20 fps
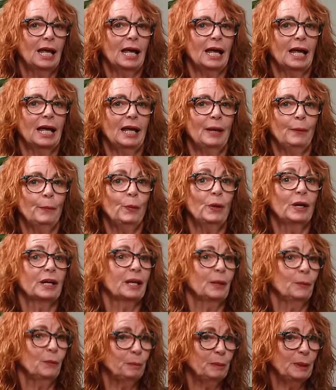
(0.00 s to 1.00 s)

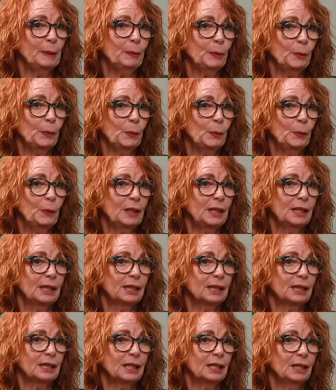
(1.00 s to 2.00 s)
working with people
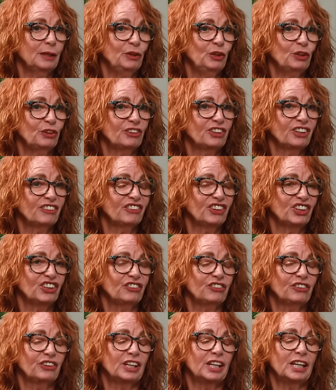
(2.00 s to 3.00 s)
with
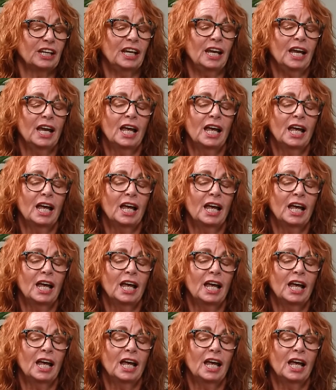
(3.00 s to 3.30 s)
neurodiversity,